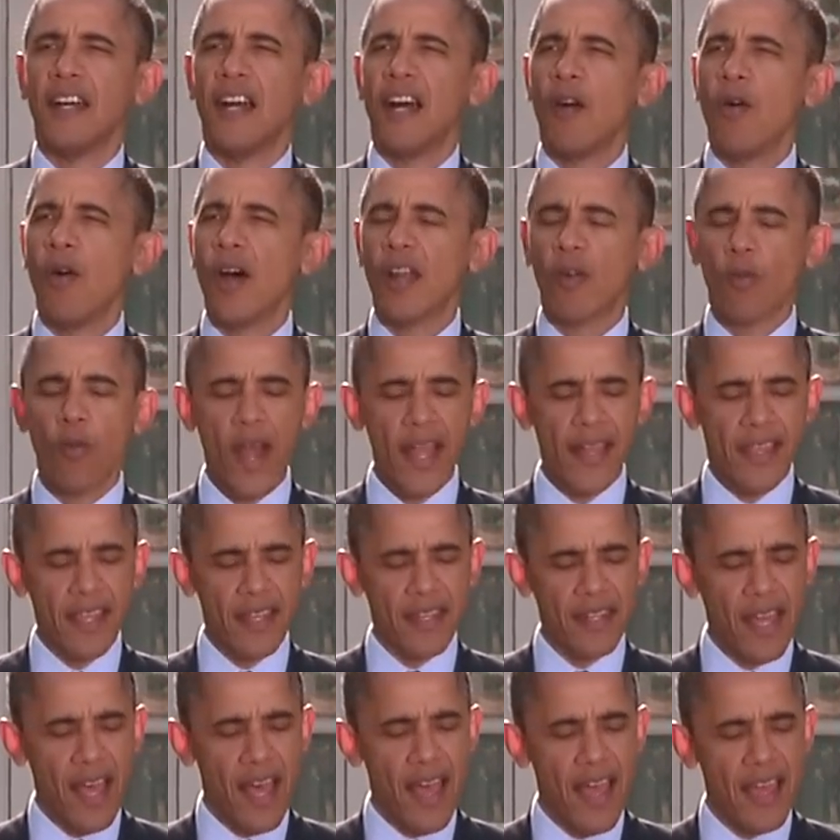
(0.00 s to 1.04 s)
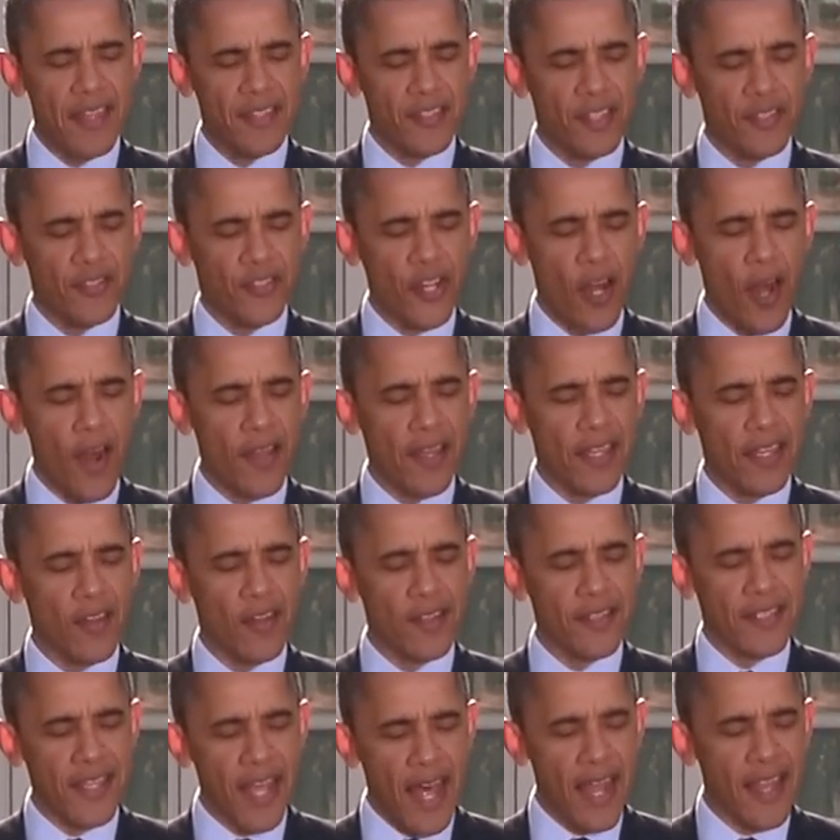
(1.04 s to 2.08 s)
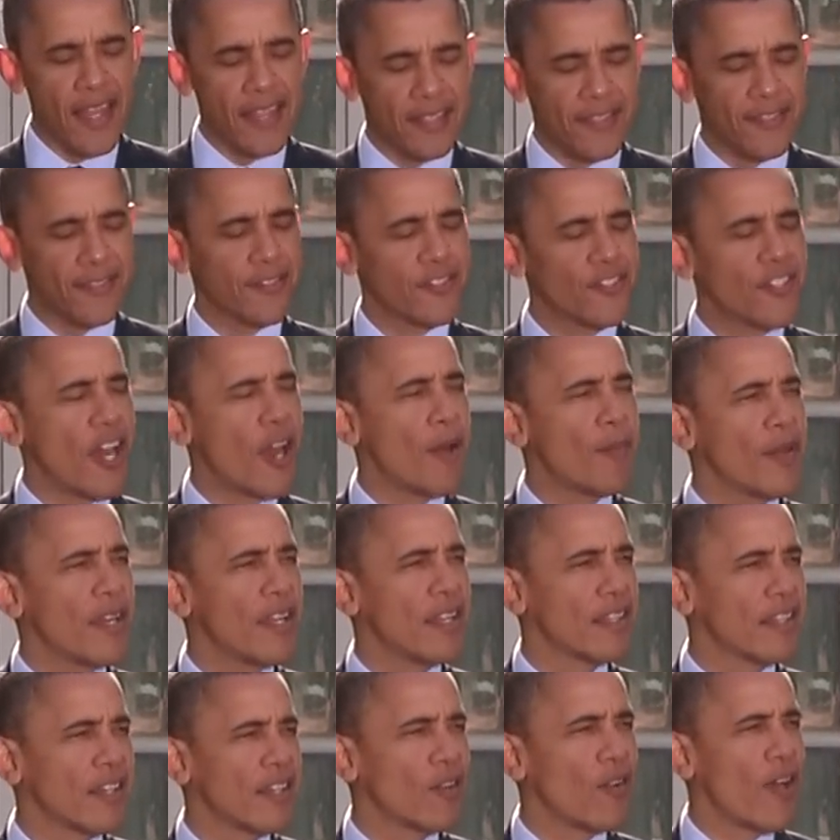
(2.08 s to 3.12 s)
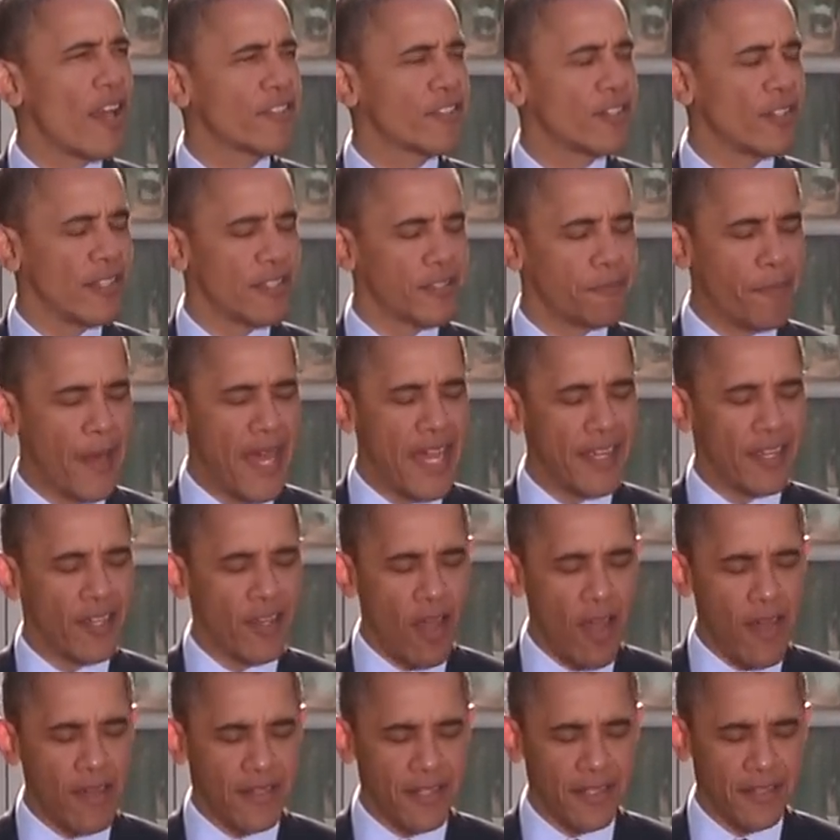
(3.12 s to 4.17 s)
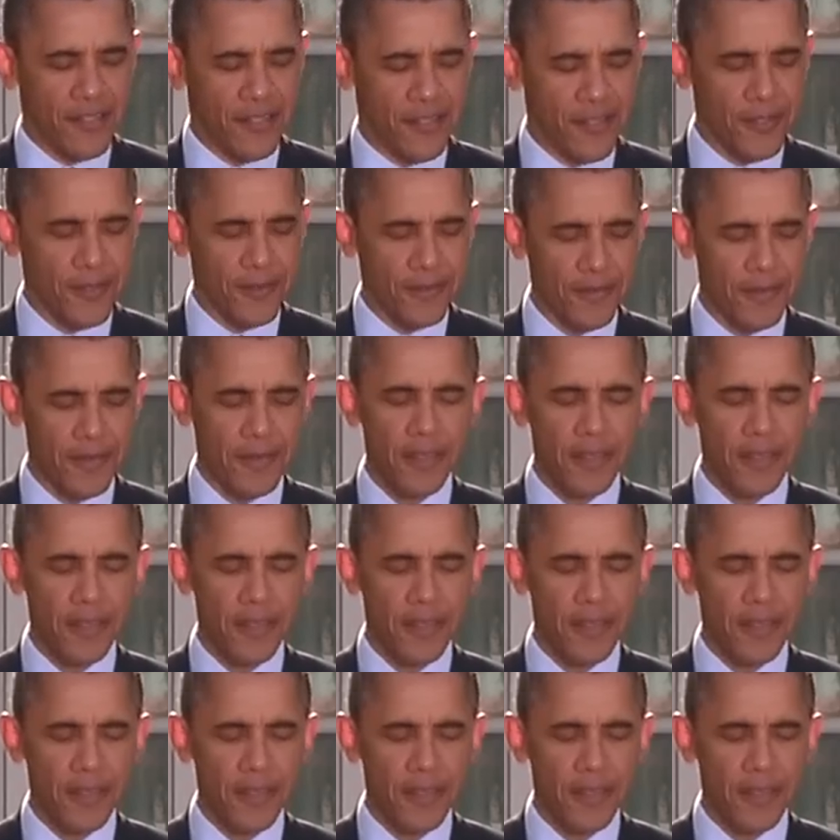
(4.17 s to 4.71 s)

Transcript: I want to recognize Charlie Gonzalez, Chairman of the Congressional Hispanic Caucus.